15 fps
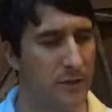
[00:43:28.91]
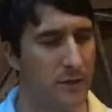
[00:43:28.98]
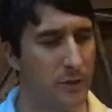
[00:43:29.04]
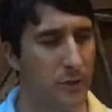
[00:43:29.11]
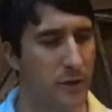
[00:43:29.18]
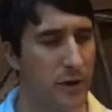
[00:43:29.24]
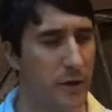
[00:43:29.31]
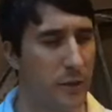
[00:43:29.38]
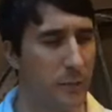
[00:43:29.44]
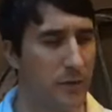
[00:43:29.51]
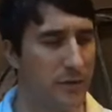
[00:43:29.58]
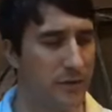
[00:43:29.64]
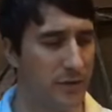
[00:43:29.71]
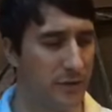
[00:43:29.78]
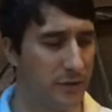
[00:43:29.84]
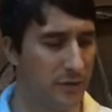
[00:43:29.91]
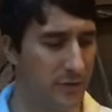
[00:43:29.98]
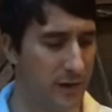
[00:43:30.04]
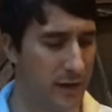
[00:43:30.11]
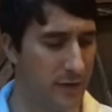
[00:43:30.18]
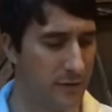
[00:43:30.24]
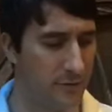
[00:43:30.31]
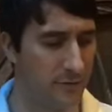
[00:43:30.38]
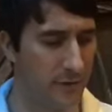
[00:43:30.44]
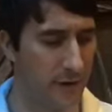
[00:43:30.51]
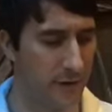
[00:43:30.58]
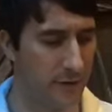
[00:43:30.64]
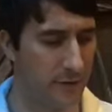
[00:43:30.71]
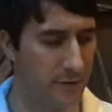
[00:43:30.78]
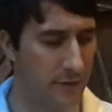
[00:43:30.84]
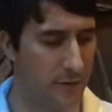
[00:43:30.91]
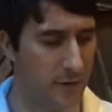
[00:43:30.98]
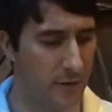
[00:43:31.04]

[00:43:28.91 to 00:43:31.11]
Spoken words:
So, Lord, help us to just stay in faith